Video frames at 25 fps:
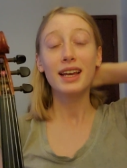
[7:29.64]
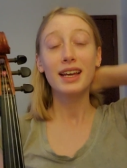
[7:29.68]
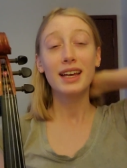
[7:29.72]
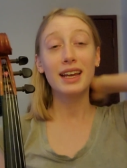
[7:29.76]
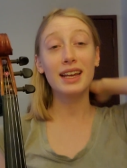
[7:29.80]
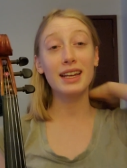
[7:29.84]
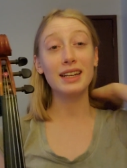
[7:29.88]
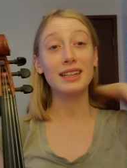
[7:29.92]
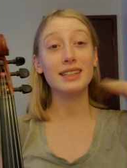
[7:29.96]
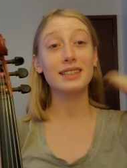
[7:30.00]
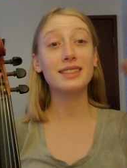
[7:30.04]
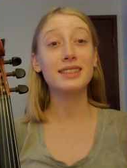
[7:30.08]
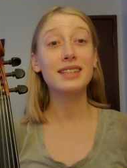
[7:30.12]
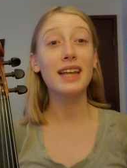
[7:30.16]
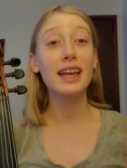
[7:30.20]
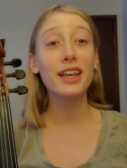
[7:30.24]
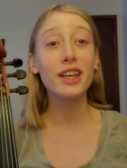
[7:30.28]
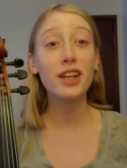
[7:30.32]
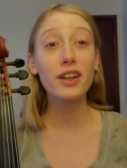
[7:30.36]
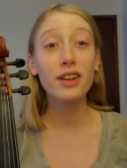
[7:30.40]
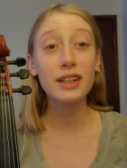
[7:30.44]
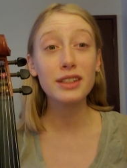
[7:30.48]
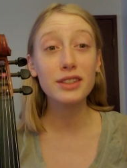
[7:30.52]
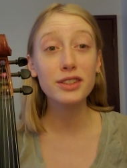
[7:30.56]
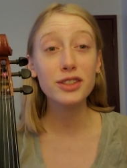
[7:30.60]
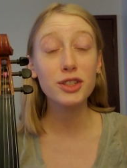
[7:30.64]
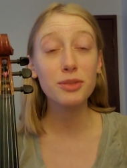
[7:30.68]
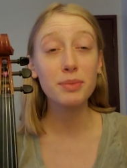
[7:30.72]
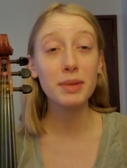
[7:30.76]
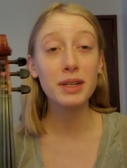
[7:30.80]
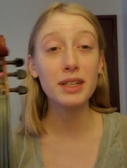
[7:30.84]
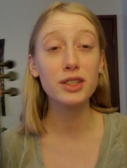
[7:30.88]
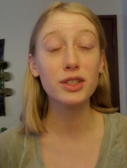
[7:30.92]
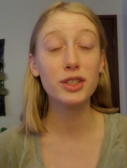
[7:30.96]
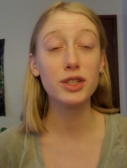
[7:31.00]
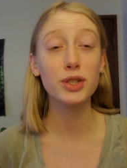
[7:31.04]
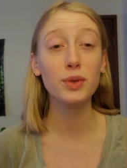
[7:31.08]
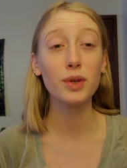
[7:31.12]
is take your
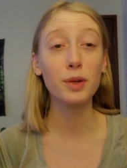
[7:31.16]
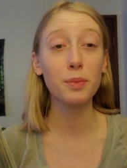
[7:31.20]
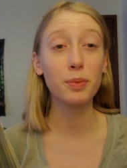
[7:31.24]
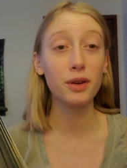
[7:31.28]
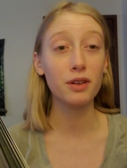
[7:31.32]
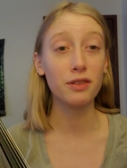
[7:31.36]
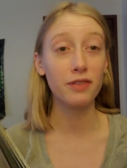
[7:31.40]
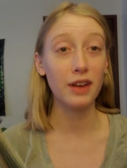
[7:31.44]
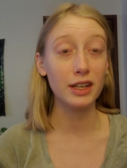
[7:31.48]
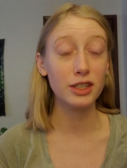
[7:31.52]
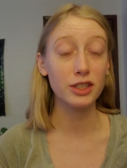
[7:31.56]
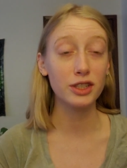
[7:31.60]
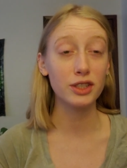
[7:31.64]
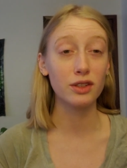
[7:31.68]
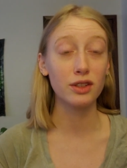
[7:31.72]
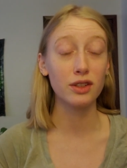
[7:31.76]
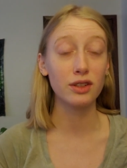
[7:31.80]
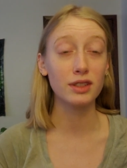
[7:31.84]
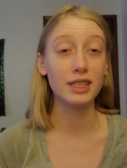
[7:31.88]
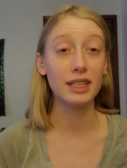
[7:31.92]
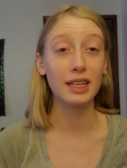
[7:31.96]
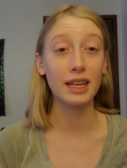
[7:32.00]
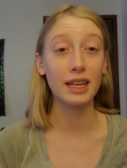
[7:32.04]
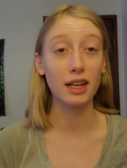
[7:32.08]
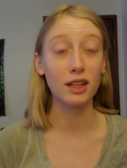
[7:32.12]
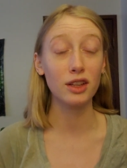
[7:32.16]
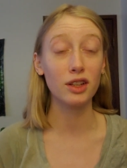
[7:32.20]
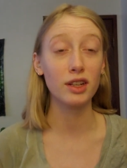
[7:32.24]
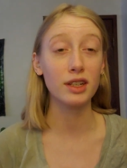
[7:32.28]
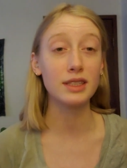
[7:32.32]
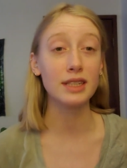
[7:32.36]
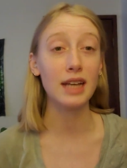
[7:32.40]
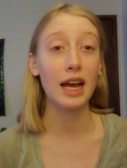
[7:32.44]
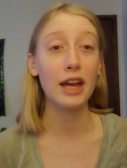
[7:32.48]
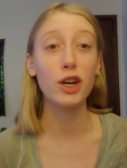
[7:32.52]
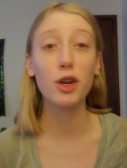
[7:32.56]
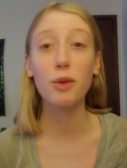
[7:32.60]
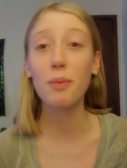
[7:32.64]
instrument to a professional to get it
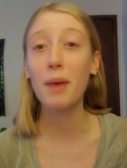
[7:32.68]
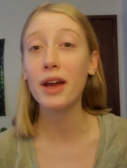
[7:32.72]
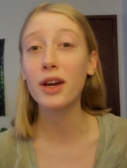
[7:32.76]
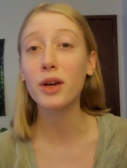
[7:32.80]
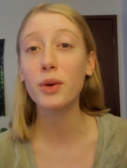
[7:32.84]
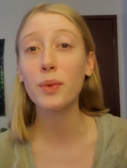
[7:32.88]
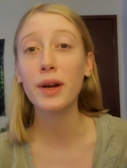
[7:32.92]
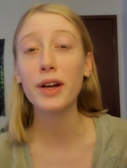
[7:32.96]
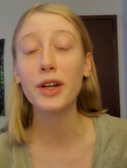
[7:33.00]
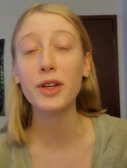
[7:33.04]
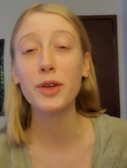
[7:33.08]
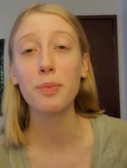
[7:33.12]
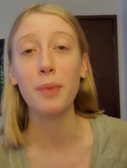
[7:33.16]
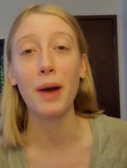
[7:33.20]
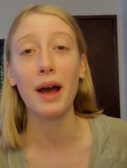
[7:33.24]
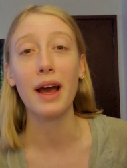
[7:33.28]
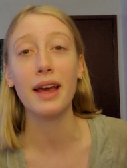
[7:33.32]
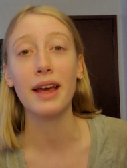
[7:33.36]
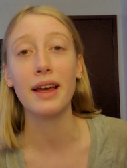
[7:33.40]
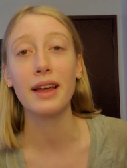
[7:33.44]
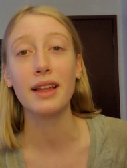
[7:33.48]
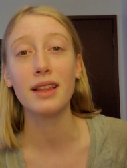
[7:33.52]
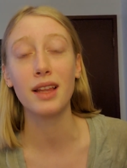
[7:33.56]
looked at, no matter where you buy it.